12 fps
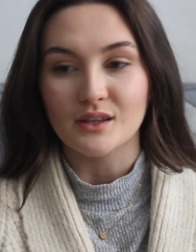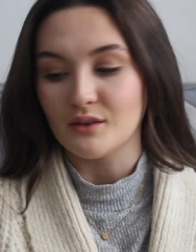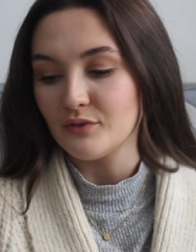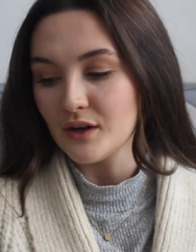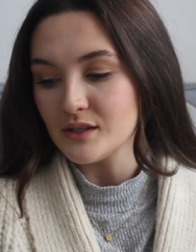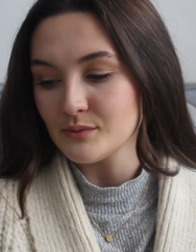So the
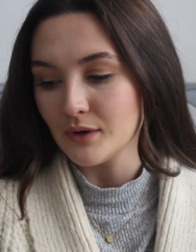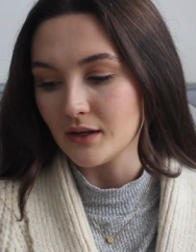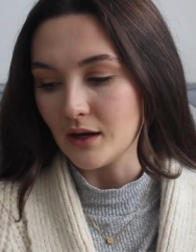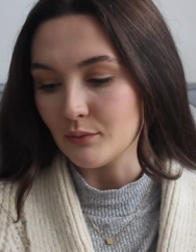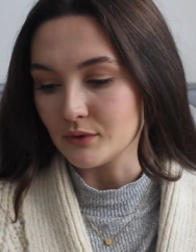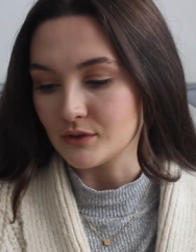first one
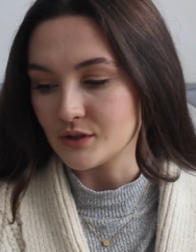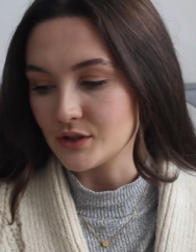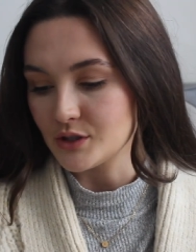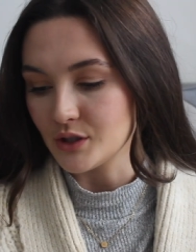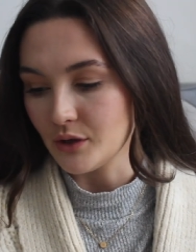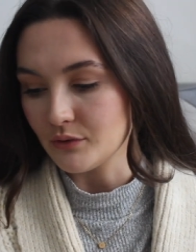I want to
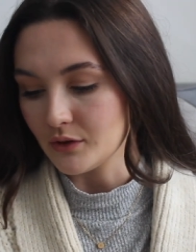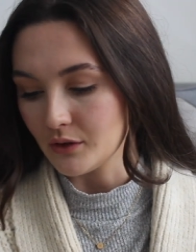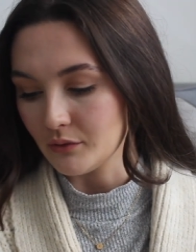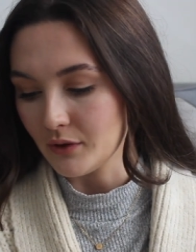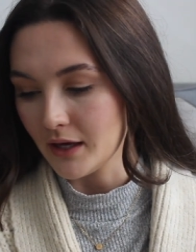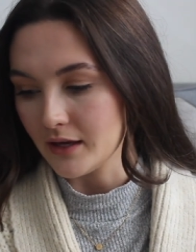show
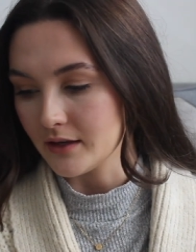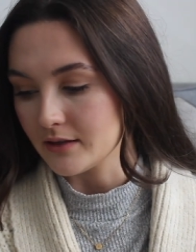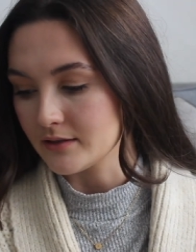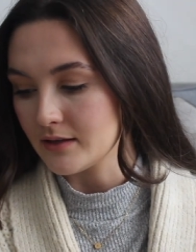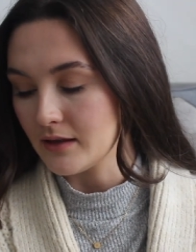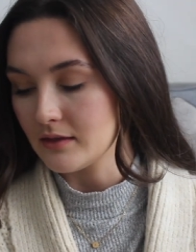you
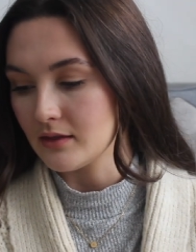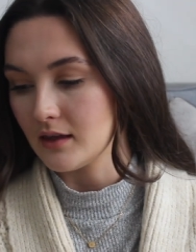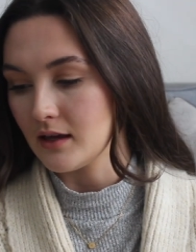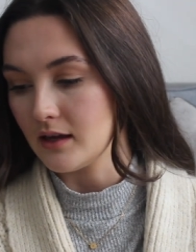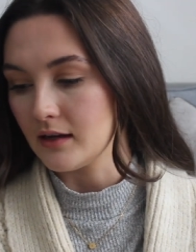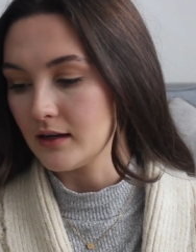is
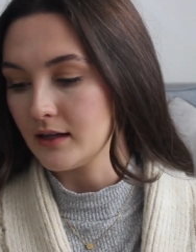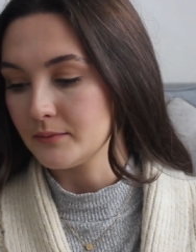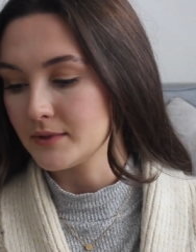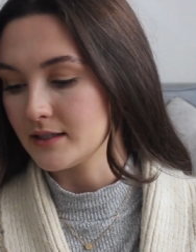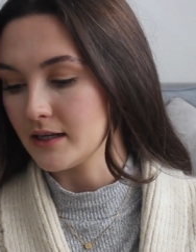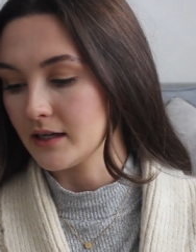the
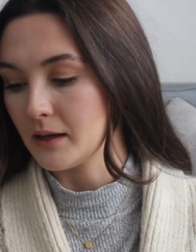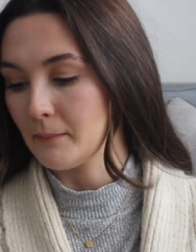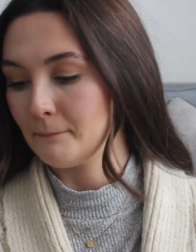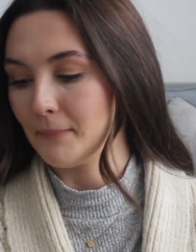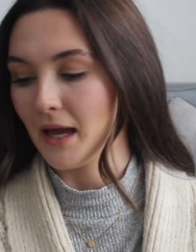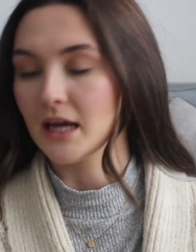lipstick
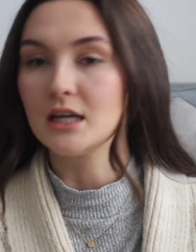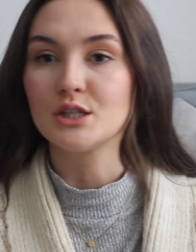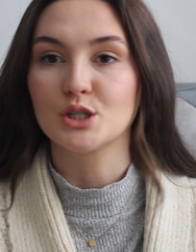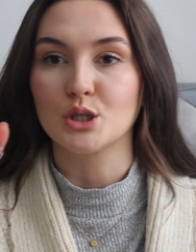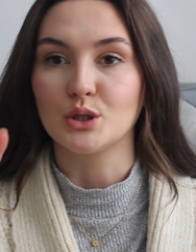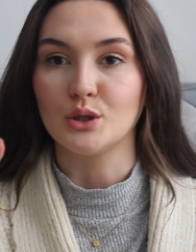
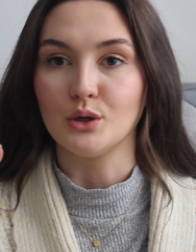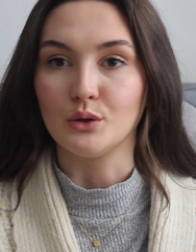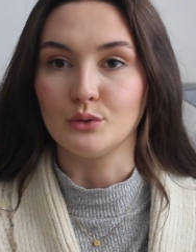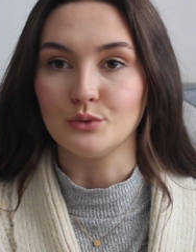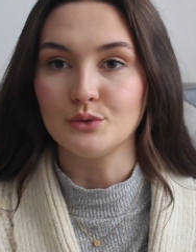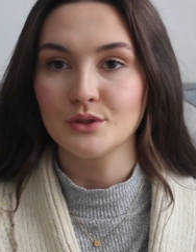Beige
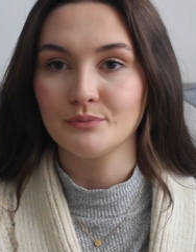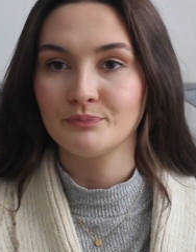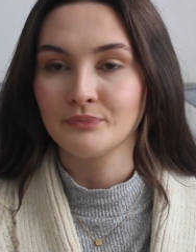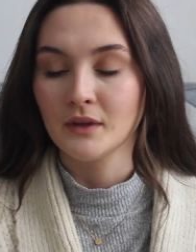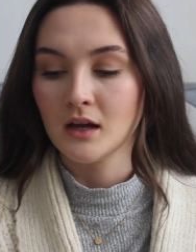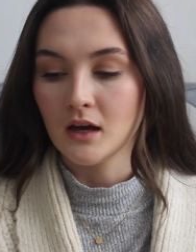Nude.
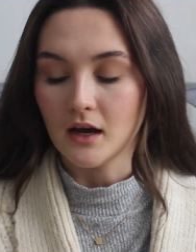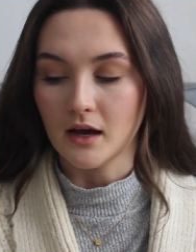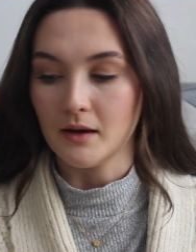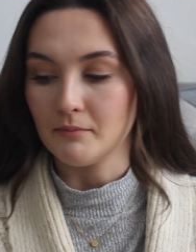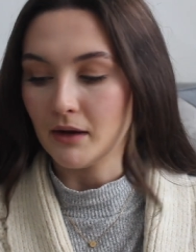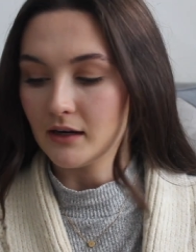
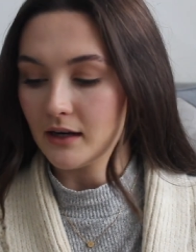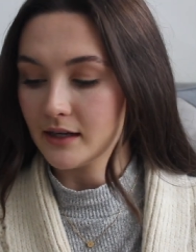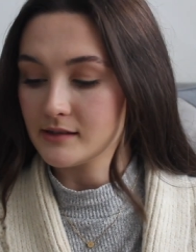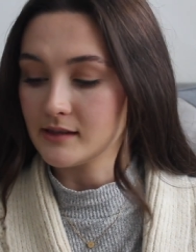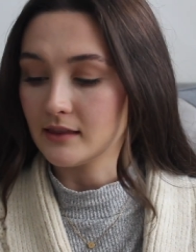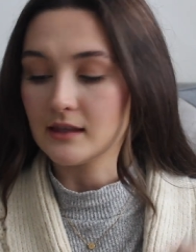Um, and like
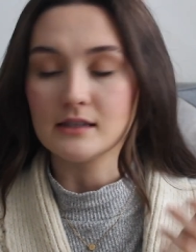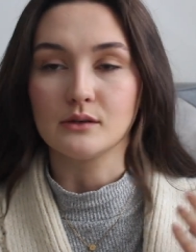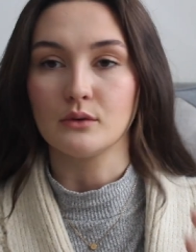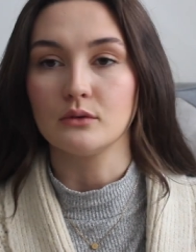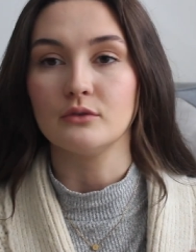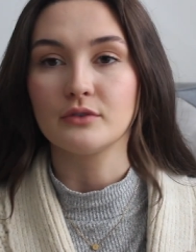I said, these are
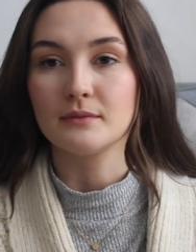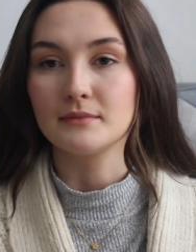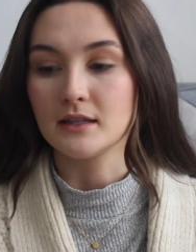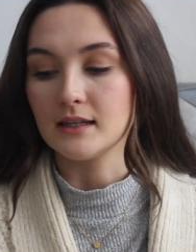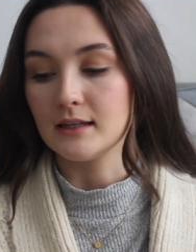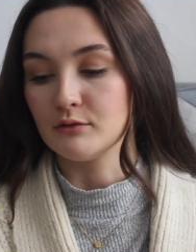all from
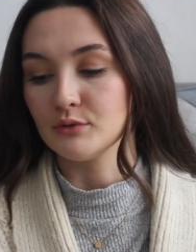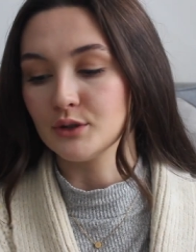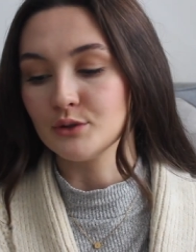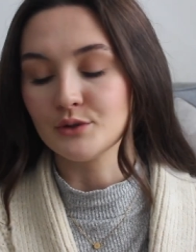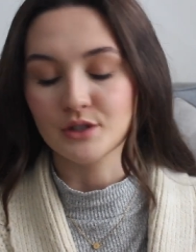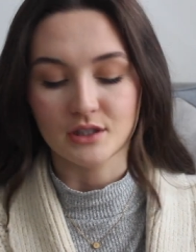the Le
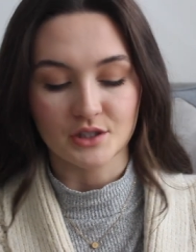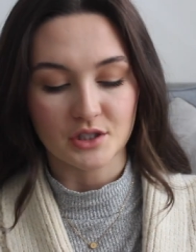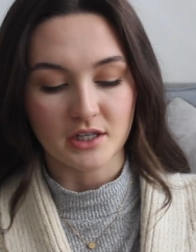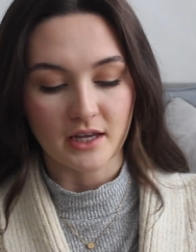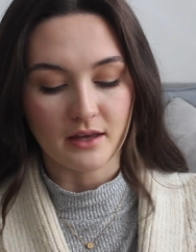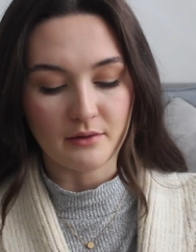Rouge
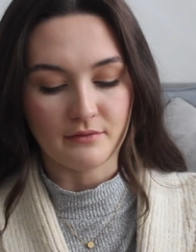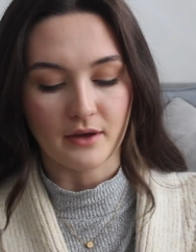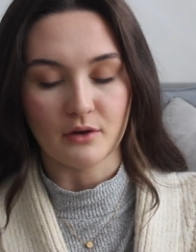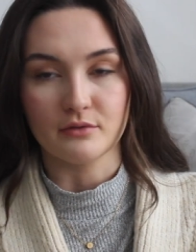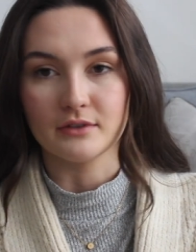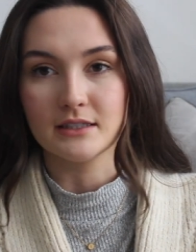Sheer
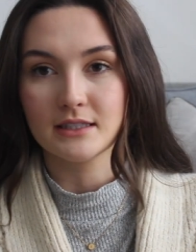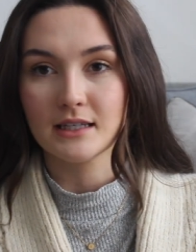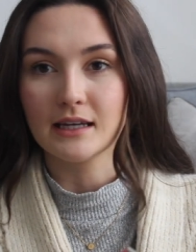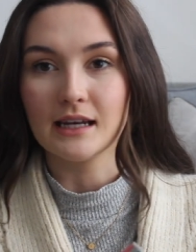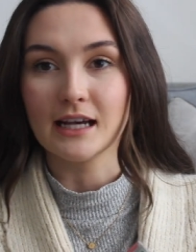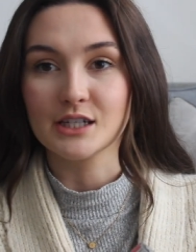Velvet
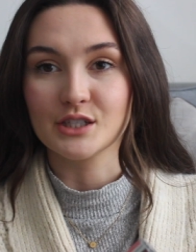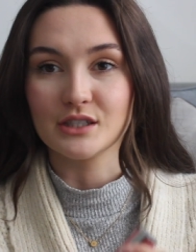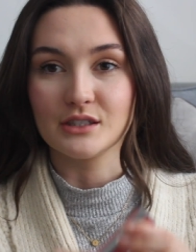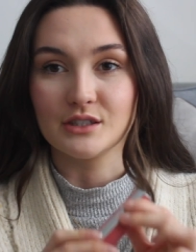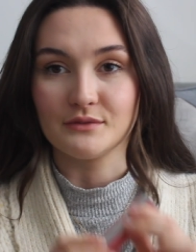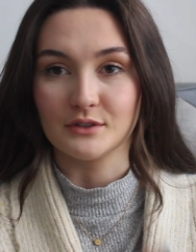collection
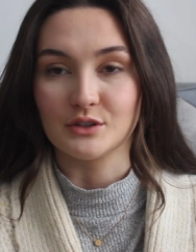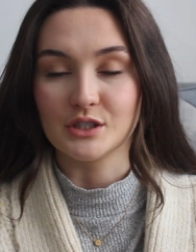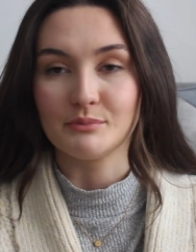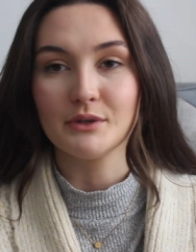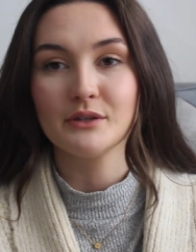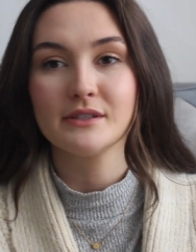at
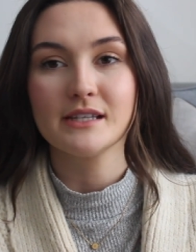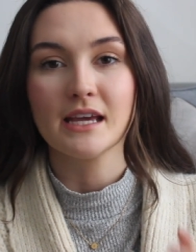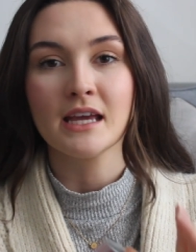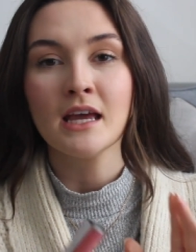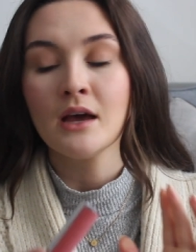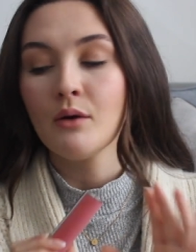Givenchy
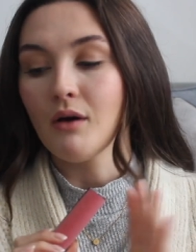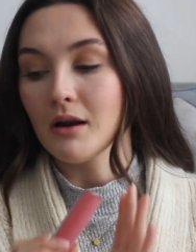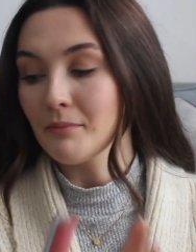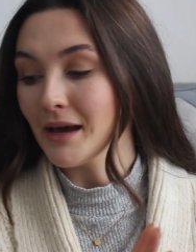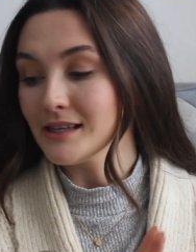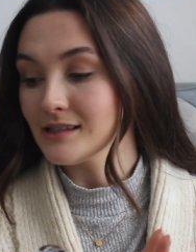Beauty. An
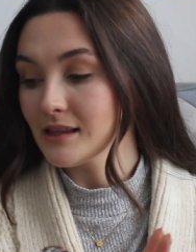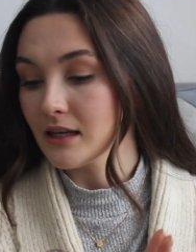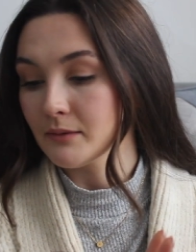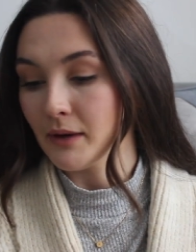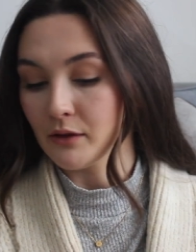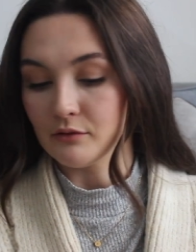amazing
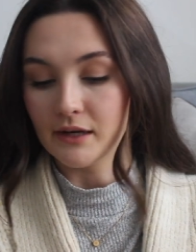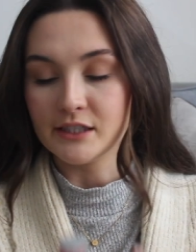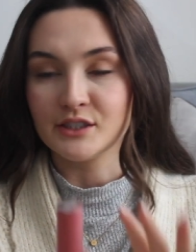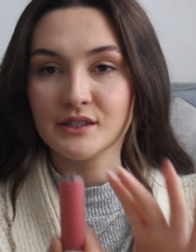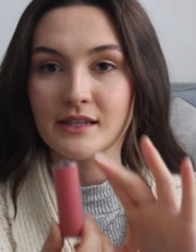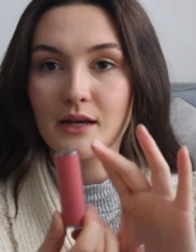thing about the
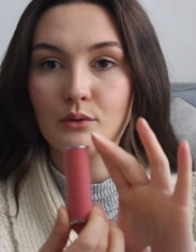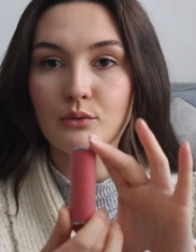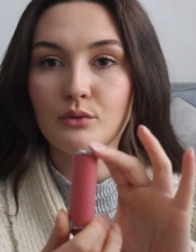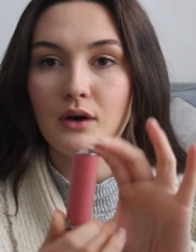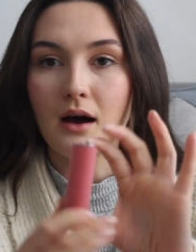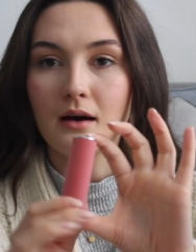range is they
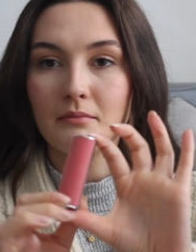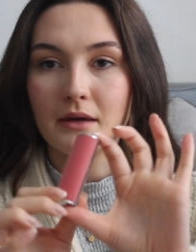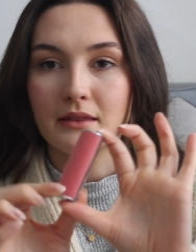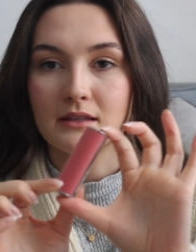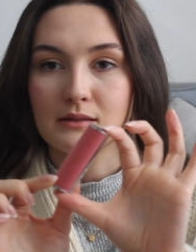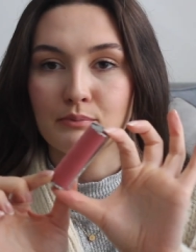all come
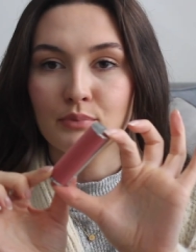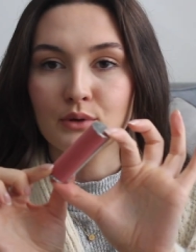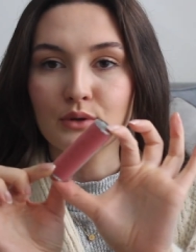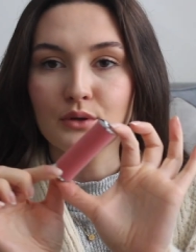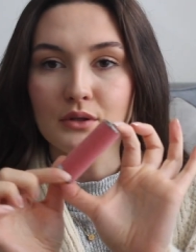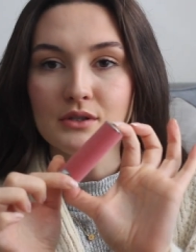in this
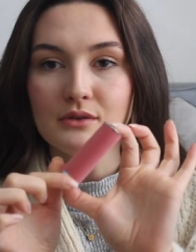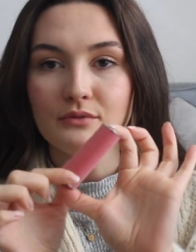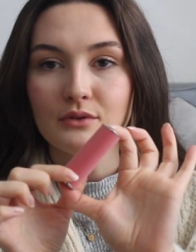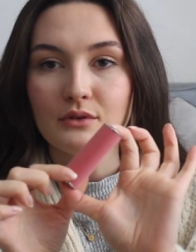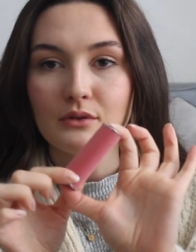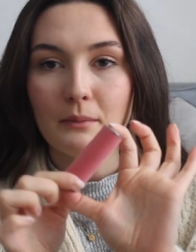
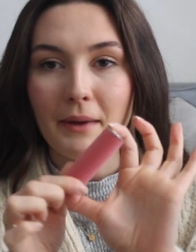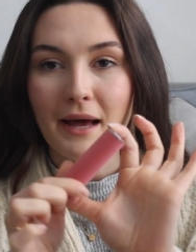beautiful